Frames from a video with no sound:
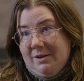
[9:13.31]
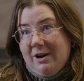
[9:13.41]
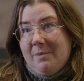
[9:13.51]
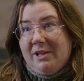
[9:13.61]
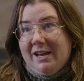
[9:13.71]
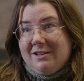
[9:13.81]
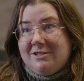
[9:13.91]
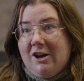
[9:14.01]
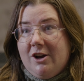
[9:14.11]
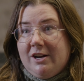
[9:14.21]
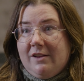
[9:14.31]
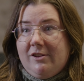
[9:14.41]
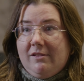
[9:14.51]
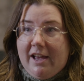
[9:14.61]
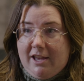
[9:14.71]
where I play a song, and if
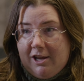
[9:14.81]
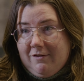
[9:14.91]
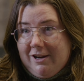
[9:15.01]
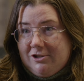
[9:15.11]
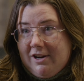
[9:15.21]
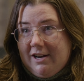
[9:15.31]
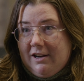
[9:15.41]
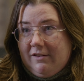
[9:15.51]
you like it, you raise your hand,